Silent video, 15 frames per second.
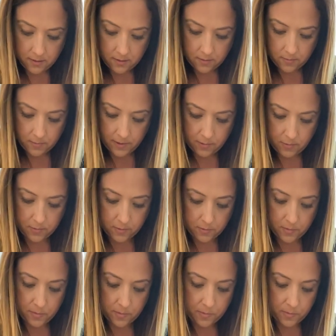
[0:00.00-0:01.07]
we will
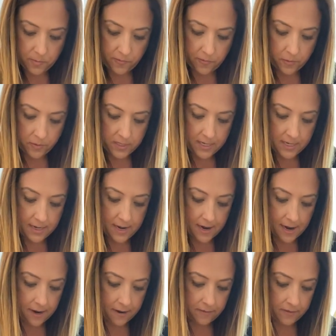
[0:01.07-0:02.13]
fold it in
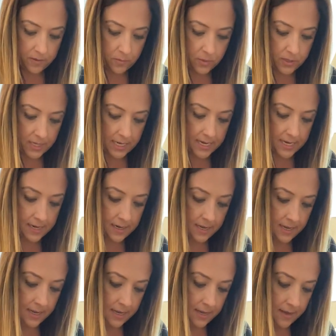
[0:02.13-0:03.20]
half and pleat it.
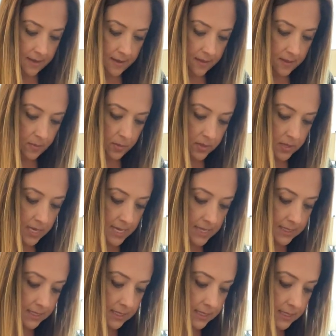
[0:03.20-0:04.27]
The
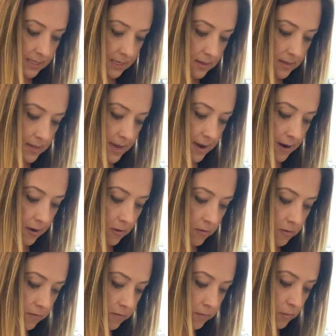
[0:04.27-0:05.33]
pleats allow
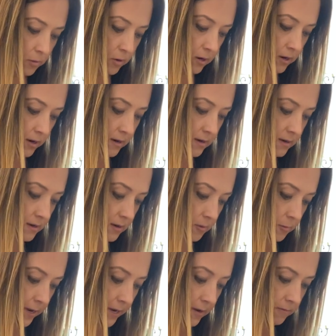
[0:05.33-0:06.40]
for a
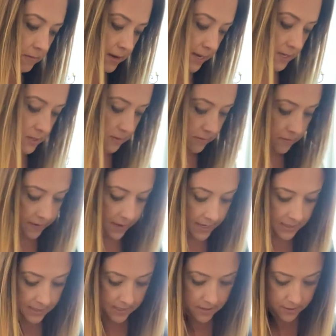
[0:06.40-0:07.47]
wider range of
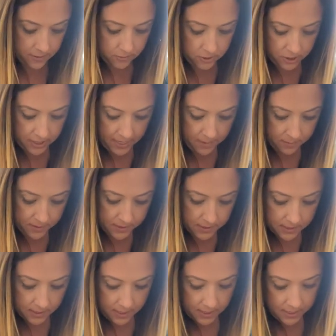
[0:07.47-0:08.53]
face and nose shapes.
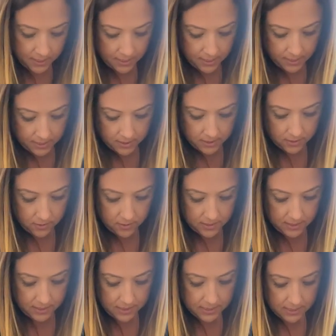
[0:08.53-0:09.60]
So this
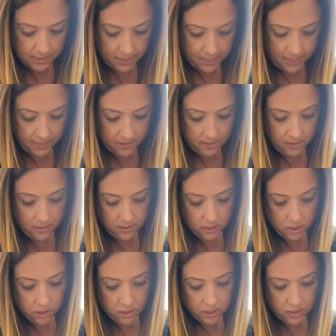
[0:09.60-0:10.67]
design
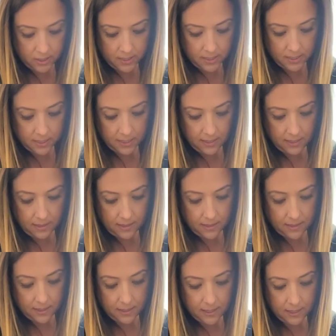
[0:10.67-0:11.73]
should
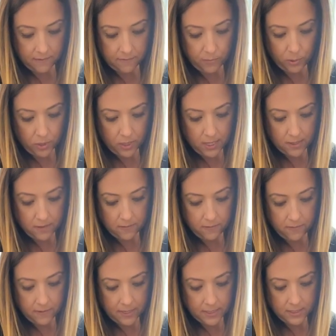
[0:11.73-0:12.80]
give pretty good
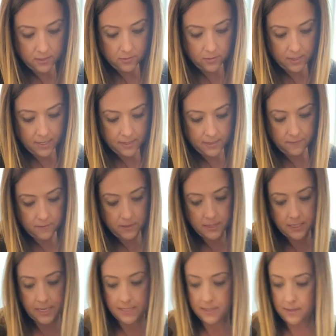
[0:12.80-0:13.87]
fit to a lot of different
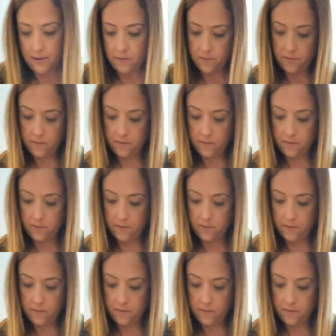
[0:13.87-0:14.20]
sizes of